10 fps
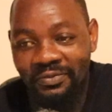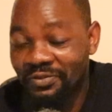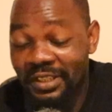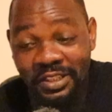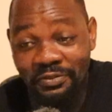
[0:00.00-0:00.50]

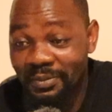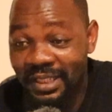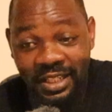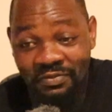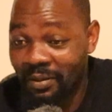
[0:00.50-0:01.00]
forgive
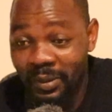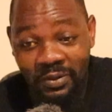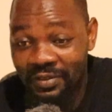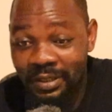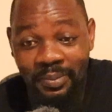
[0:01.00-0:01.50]
me if i'm all
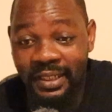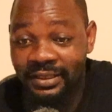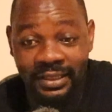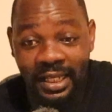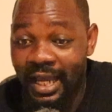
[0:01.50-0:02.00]
over the place